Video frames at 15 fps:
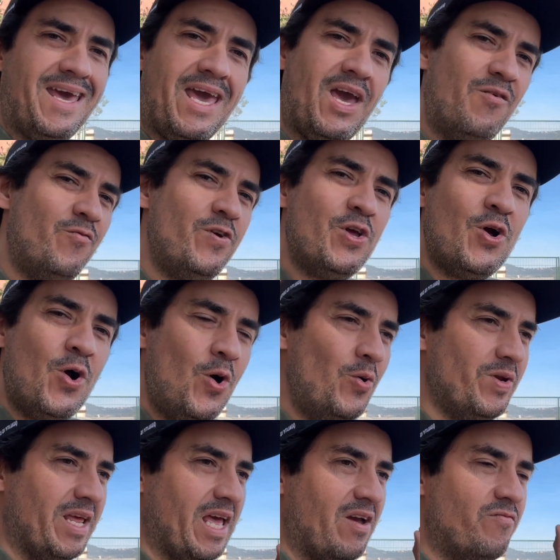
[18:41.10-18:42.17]
Every
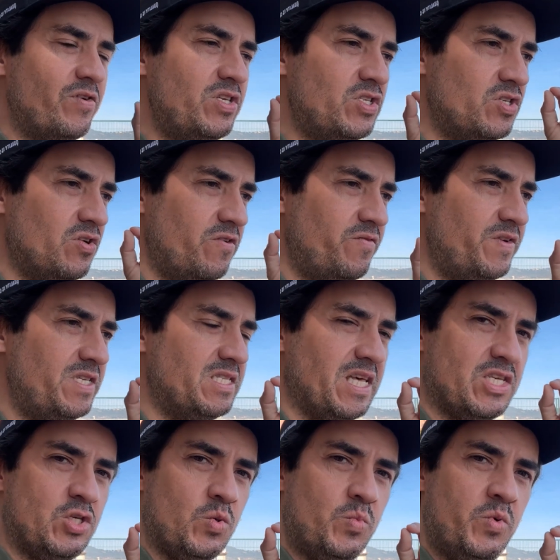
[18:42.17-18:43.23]
coating, every surface
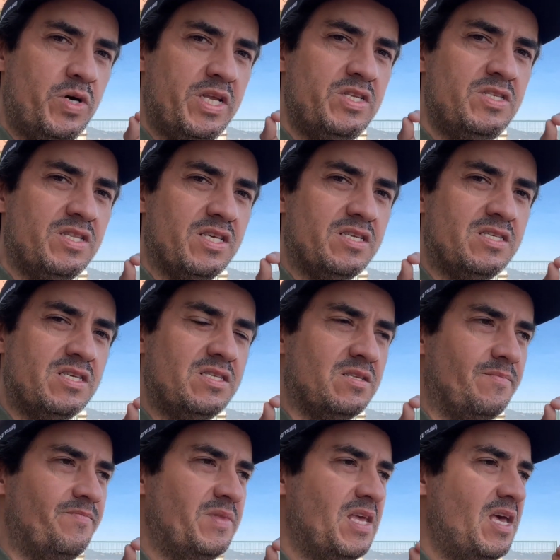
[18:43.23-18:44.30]
that you put into the
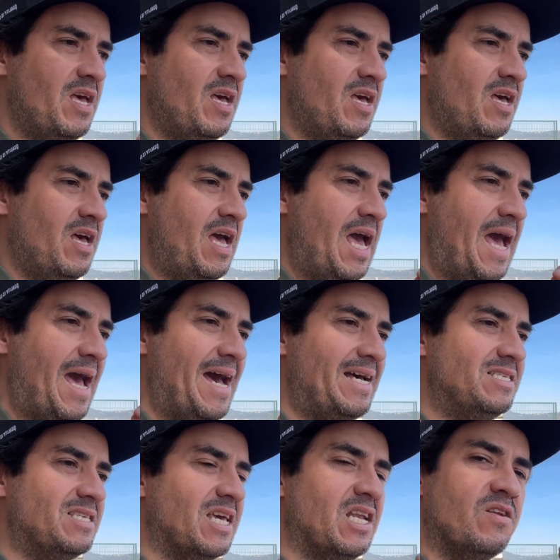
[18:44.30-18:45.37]
system
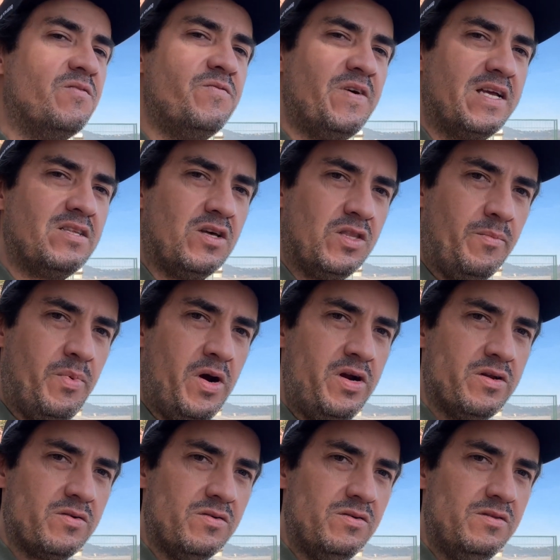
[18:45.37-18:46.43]
has an effect on the
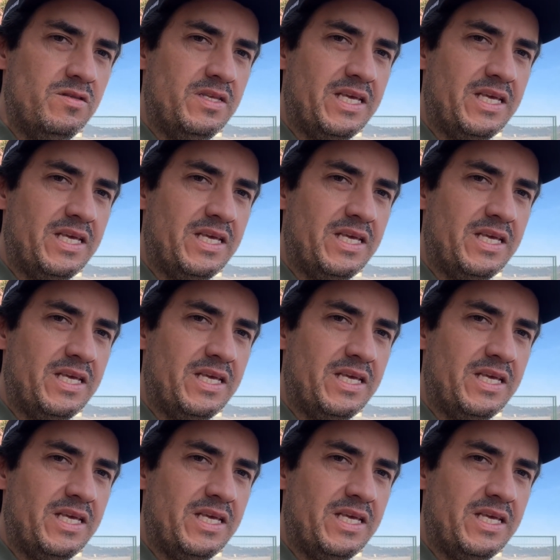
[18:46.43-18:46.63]
particle.